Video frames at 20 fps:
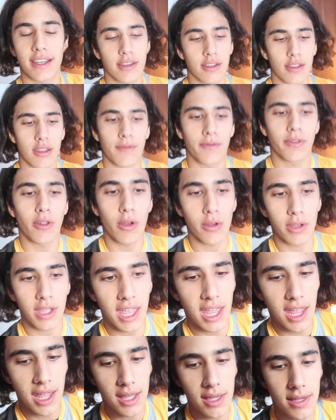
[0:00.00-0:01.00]
ended the
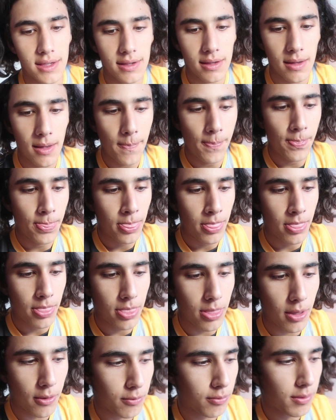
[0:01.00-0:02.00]
vlog is
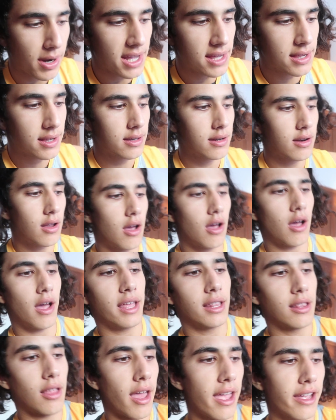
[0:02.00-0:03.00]
the reason
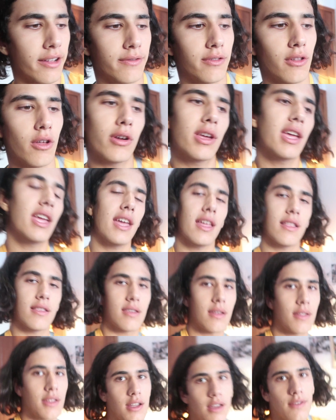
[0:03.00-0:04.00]
I like vlogging and
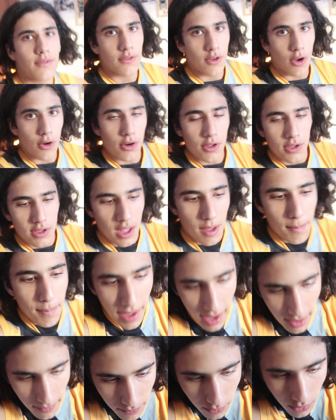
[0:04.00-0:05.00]
something I've noticed
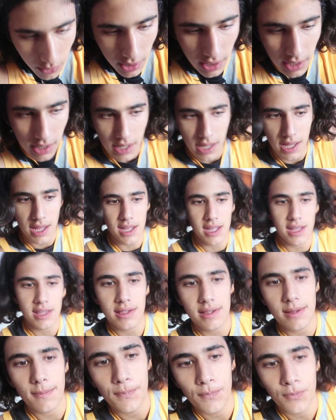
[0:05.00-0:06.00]
about vlogging
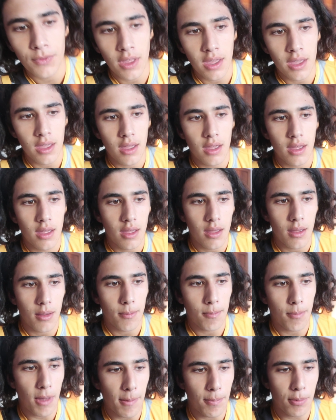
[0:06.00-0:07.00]
is
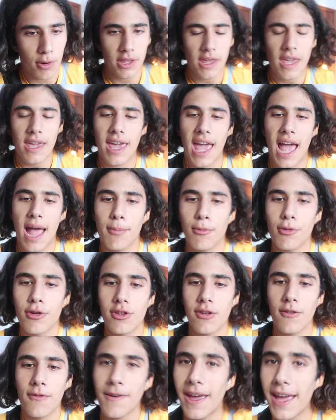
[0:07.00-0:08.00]
by putting a camera
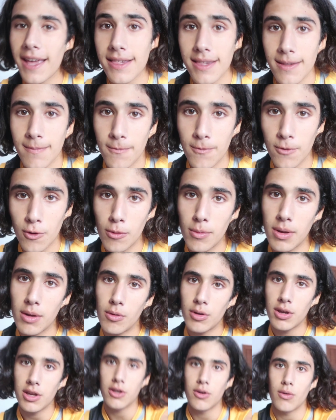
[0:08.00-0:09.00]
in your face and
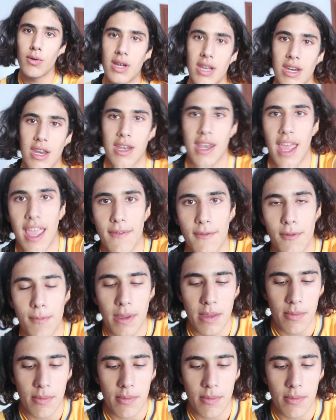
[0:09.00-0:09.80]
filming what you're doing in a day for